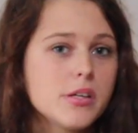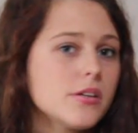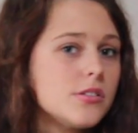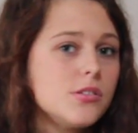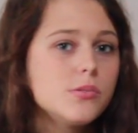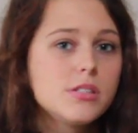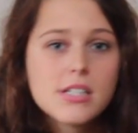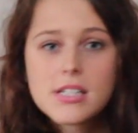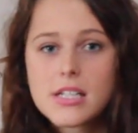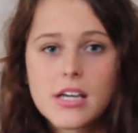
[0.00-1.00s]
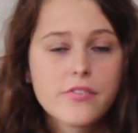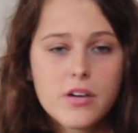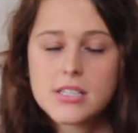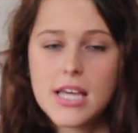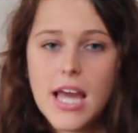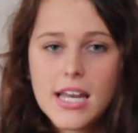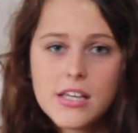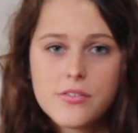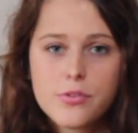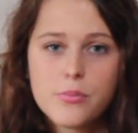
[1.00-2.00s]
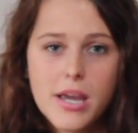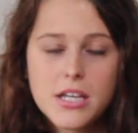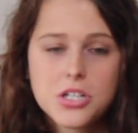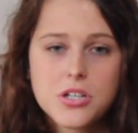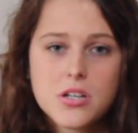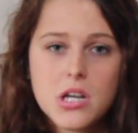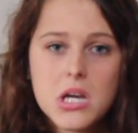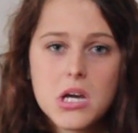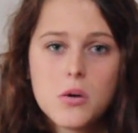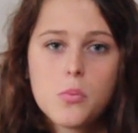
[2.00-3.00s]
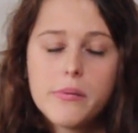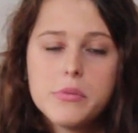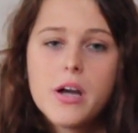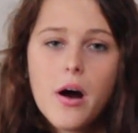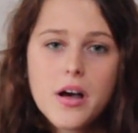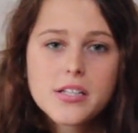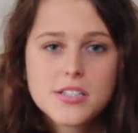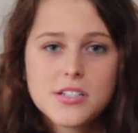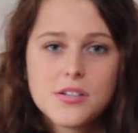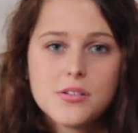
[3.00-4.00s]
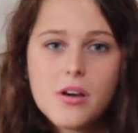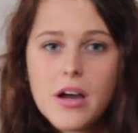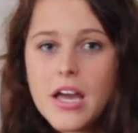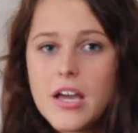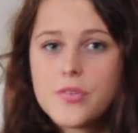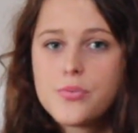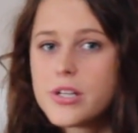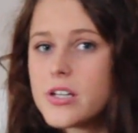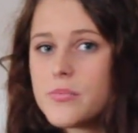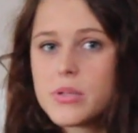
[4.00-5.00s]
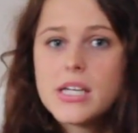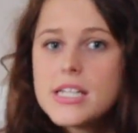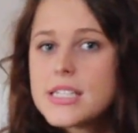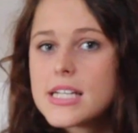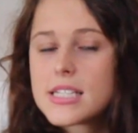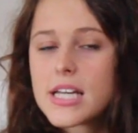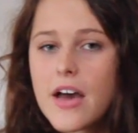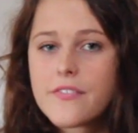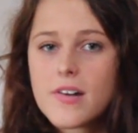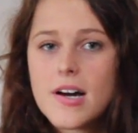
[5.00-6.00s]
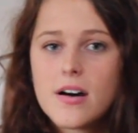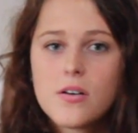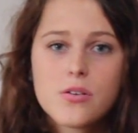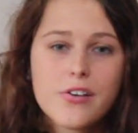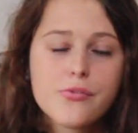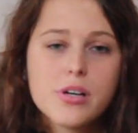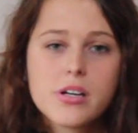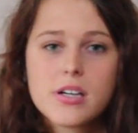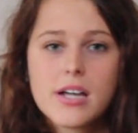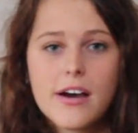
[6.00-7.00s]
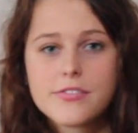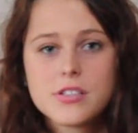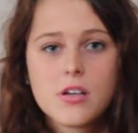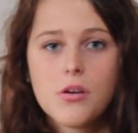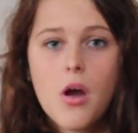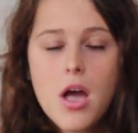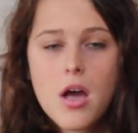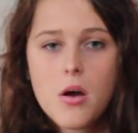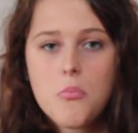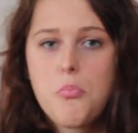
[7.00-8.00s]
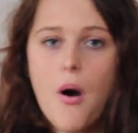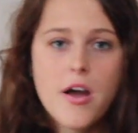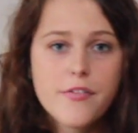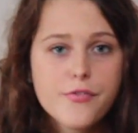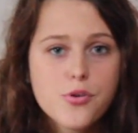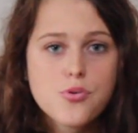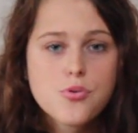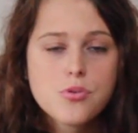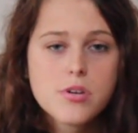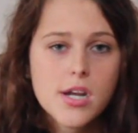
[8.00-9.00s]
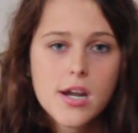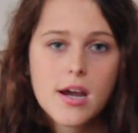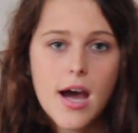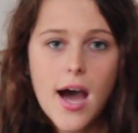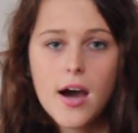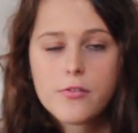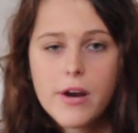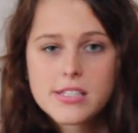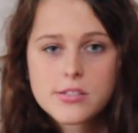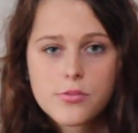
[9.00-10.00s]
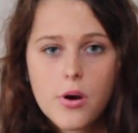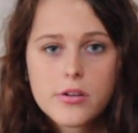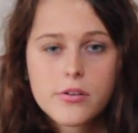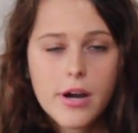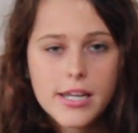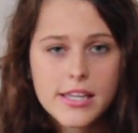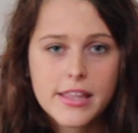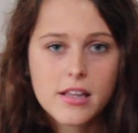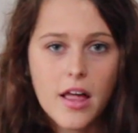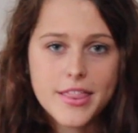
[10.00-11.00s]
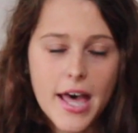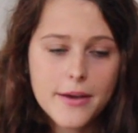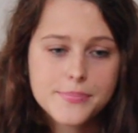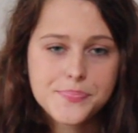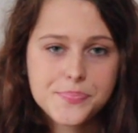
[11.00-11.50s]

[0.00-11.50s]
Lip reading: because you didn't give us any information when we asked you if we're going to be eating together or if we're going to have to buy food at a restaurant or anything like that.